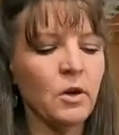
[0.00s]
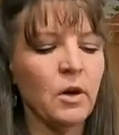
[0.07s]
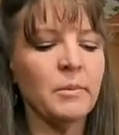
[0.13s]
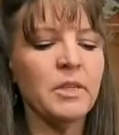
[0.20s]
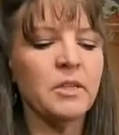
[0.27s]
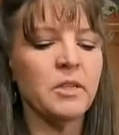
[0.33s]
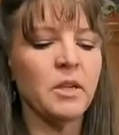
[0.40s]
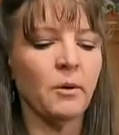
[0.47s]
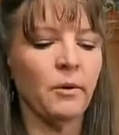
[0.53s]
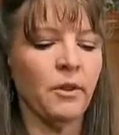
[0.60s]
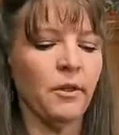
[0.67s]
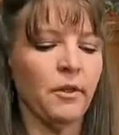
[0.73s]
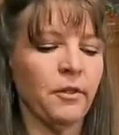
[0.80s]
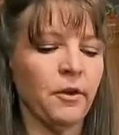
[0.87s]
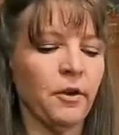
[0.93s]
So I'm going to start
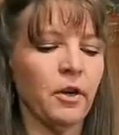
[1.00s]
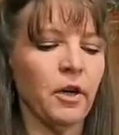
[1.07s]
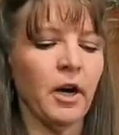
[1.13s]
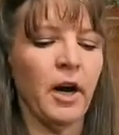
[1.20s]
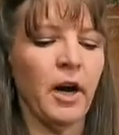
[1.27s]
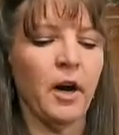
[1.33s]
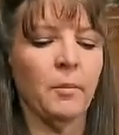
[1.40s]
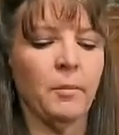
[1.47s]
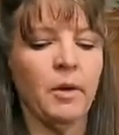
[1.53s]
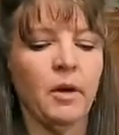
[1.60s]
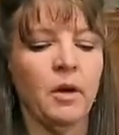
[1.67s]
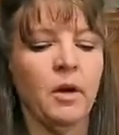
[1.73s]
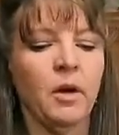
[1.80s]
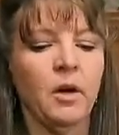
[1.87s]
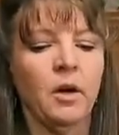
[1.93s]
with a third a cup
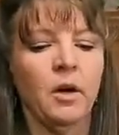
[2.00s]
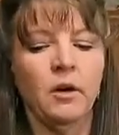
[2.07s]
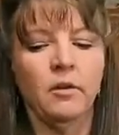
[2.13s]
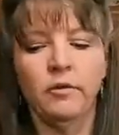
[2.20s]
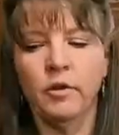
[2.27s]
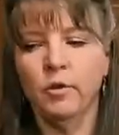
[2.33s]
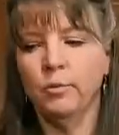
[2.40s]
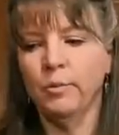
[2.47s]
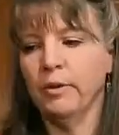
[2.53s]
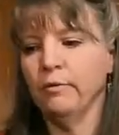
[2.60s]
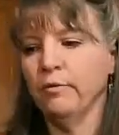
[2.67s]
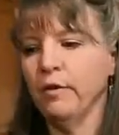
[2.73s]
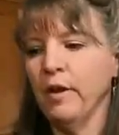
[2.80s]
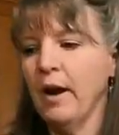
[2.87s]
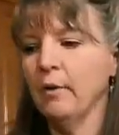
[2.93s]
of lupin
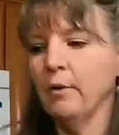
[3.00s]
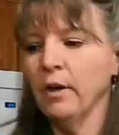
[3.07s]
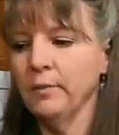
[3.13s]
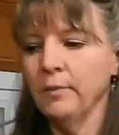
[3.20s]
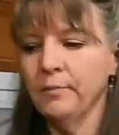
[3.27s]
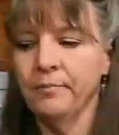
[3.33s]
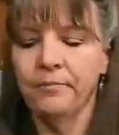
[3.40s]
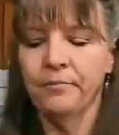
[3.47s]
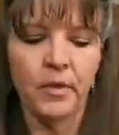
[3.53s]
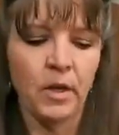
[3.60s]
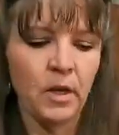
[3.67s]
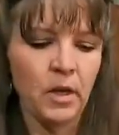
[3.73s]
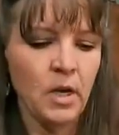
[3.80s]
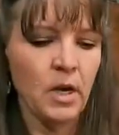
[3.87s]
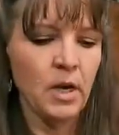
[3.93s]
flour
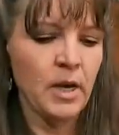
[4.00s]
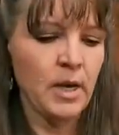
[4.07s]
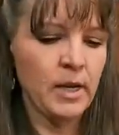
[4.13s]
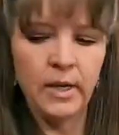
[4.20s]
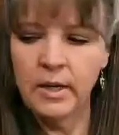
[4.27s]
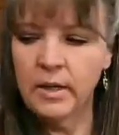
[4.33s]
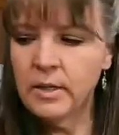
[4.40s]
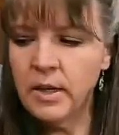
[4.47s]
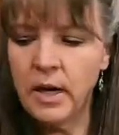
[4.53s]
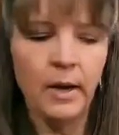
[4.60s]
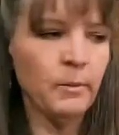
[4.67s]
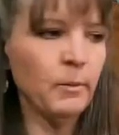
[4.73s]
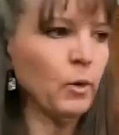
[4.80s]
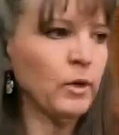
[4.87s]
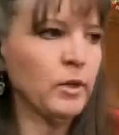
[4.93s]
and
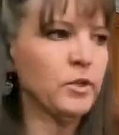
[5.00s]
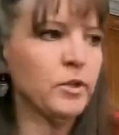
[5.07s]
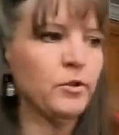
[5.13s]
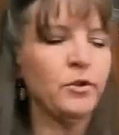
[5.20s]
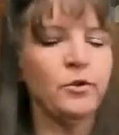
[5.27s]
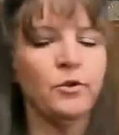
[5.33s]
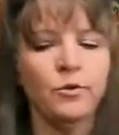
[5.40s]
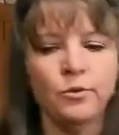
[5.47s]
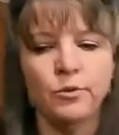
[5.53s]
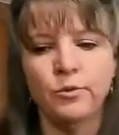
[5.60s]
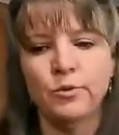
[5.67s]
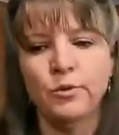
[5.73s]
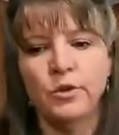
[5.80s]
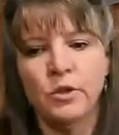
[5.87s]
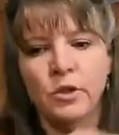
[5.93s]
I'm going to
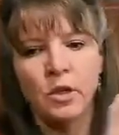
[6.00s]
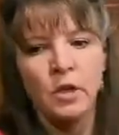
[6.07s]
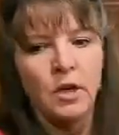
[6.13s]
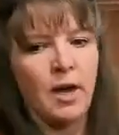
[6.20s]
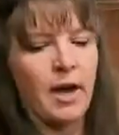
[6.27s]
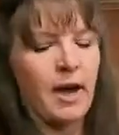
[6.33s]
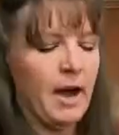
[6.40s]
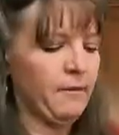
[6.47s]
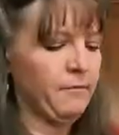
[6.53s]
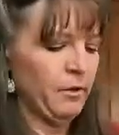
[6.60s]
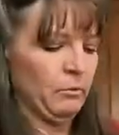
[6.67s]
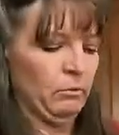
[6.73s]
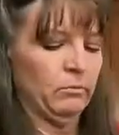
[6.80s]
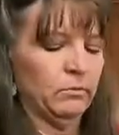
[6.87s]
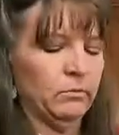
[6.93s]
use a
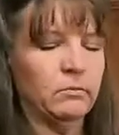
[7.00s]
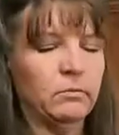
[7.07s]
half